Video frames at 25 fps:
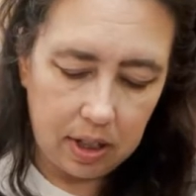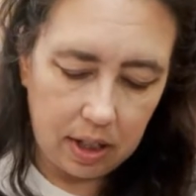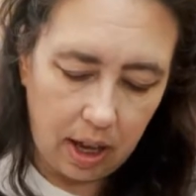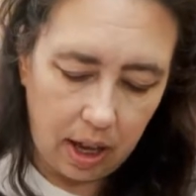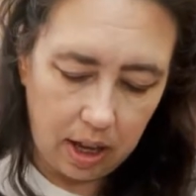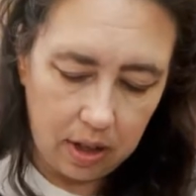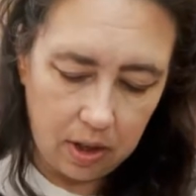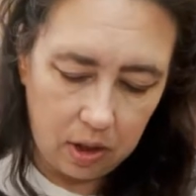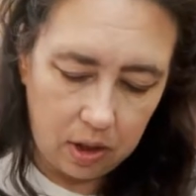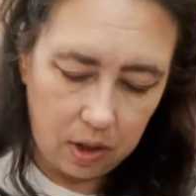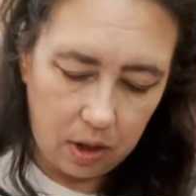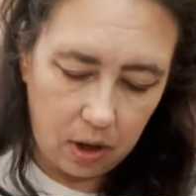
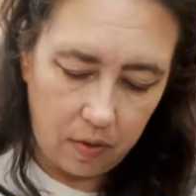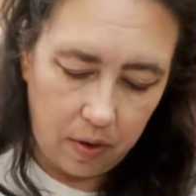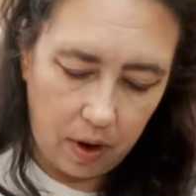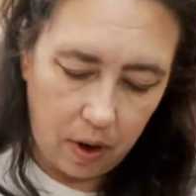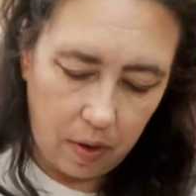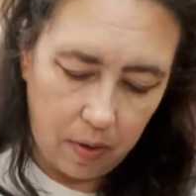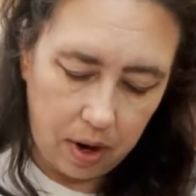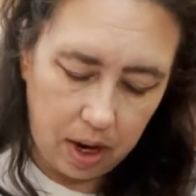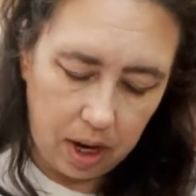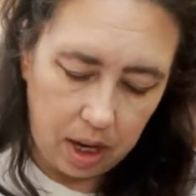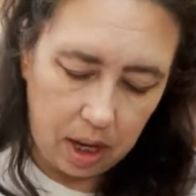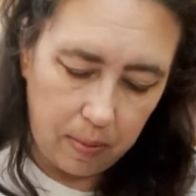unsure if I
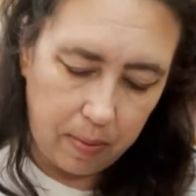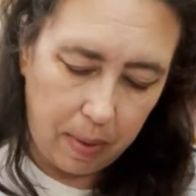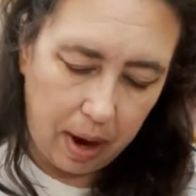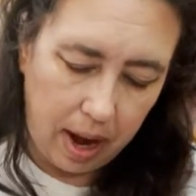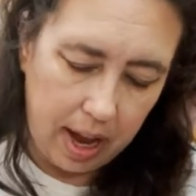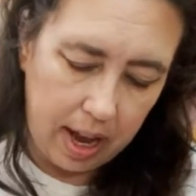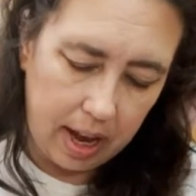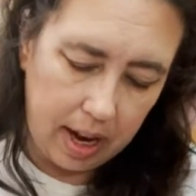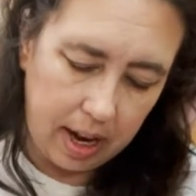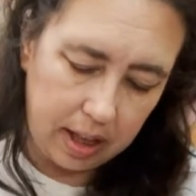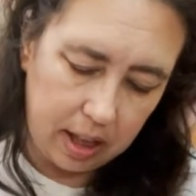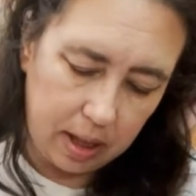wanted to buy
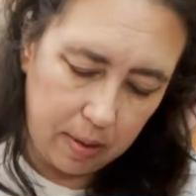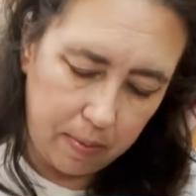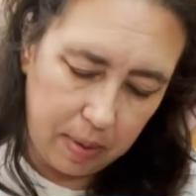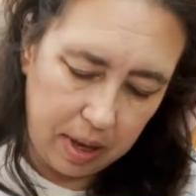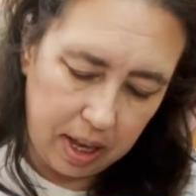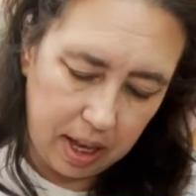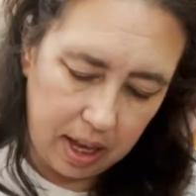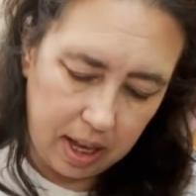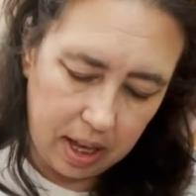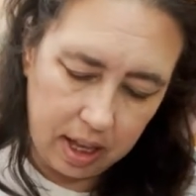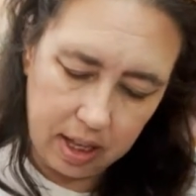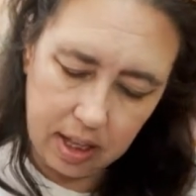it at the
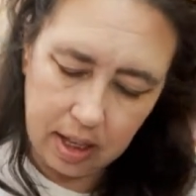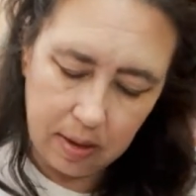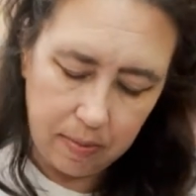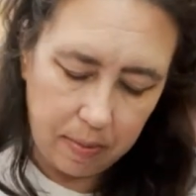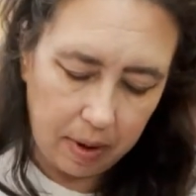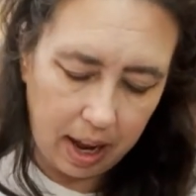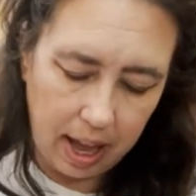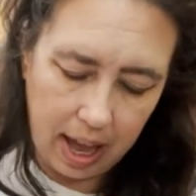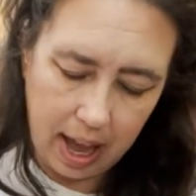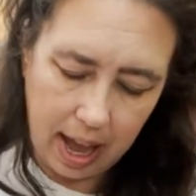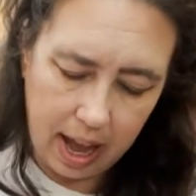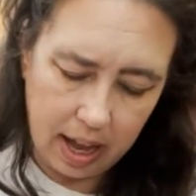bins,
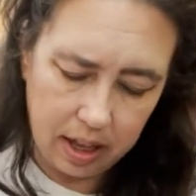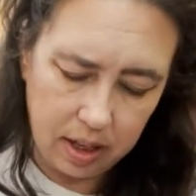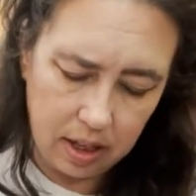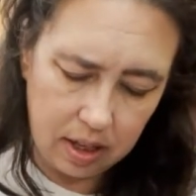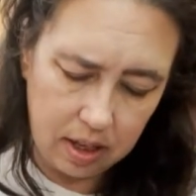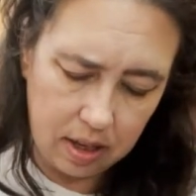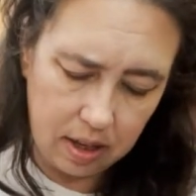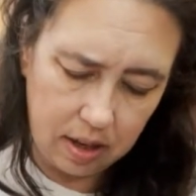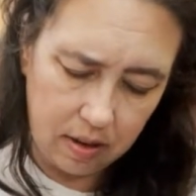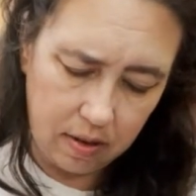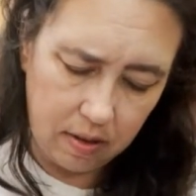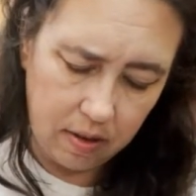but I had
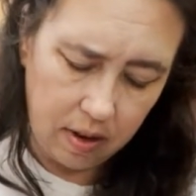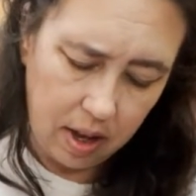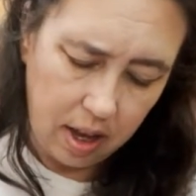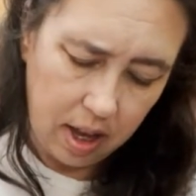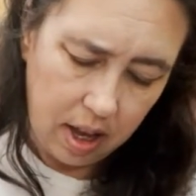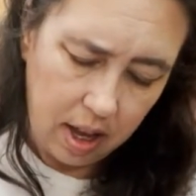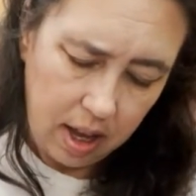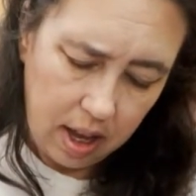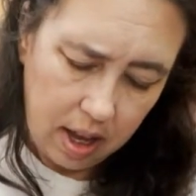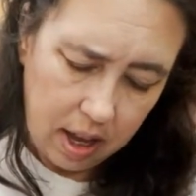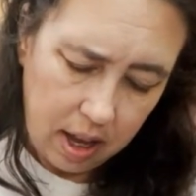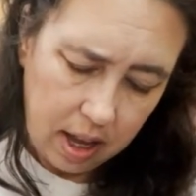to.
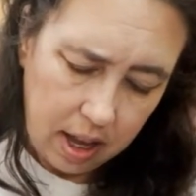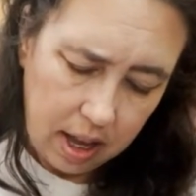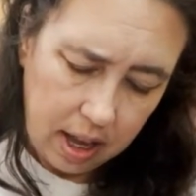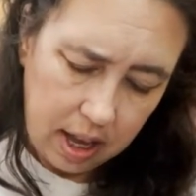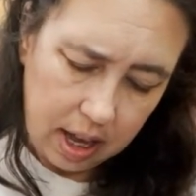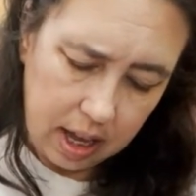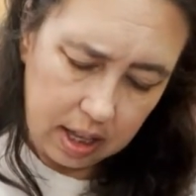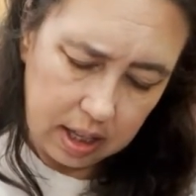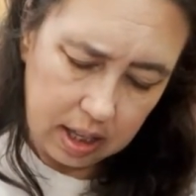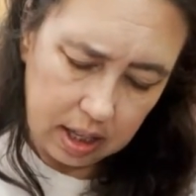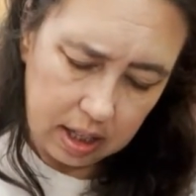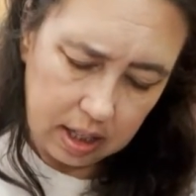
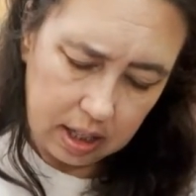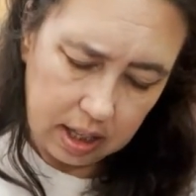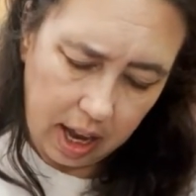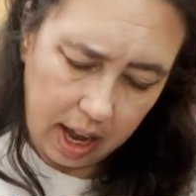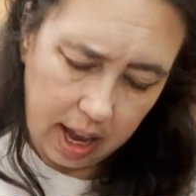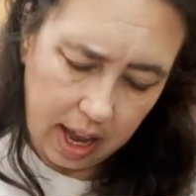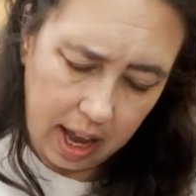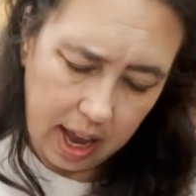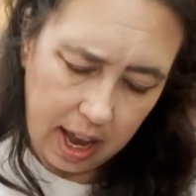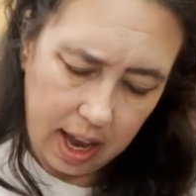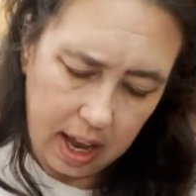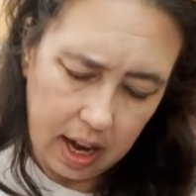It's a
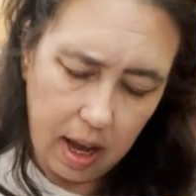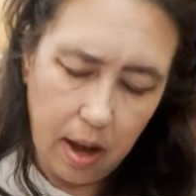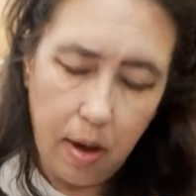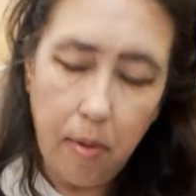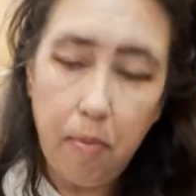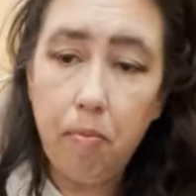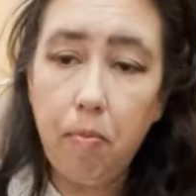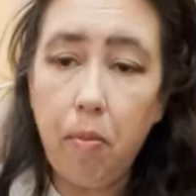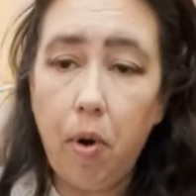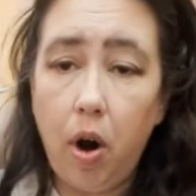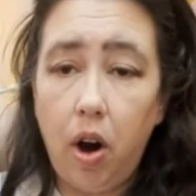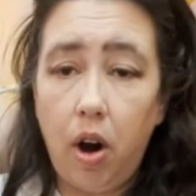Diana
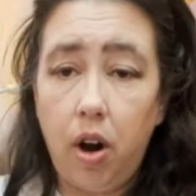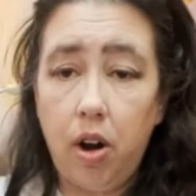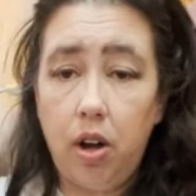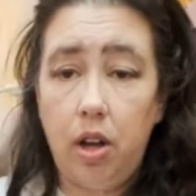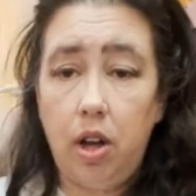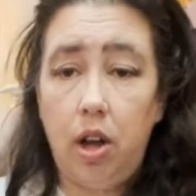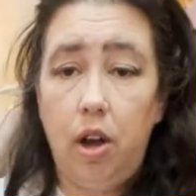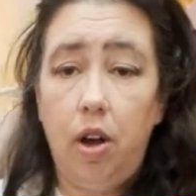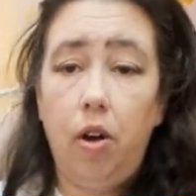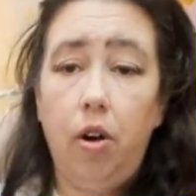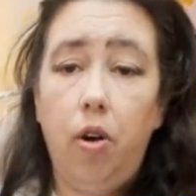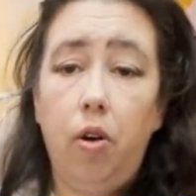
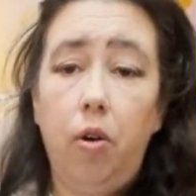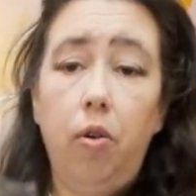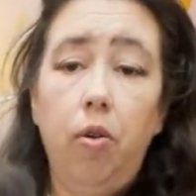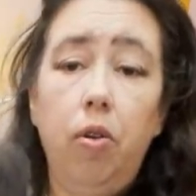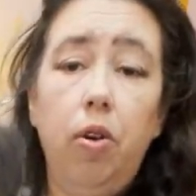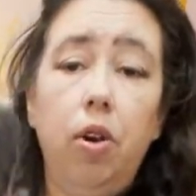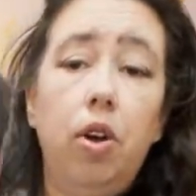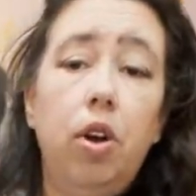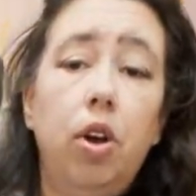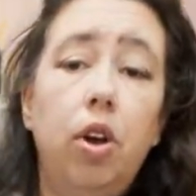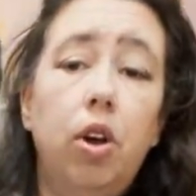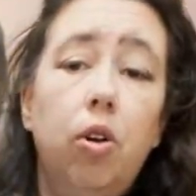Margot,
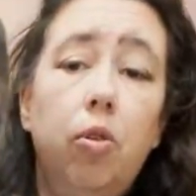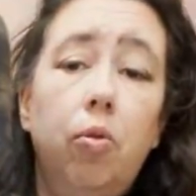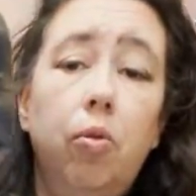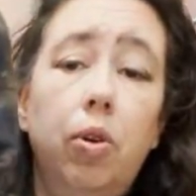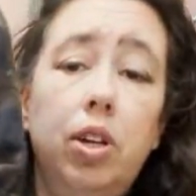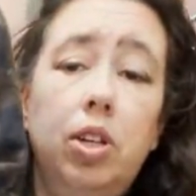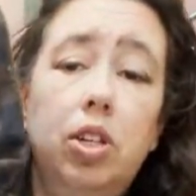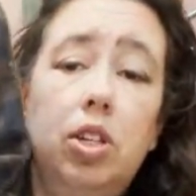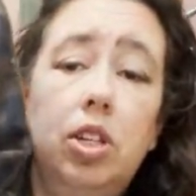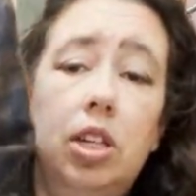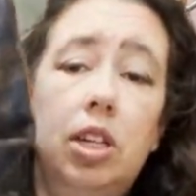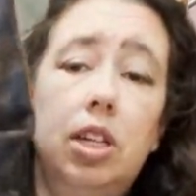
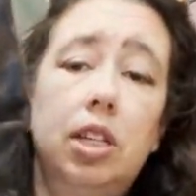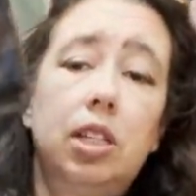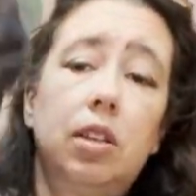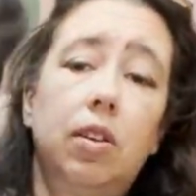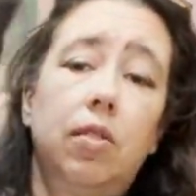which is a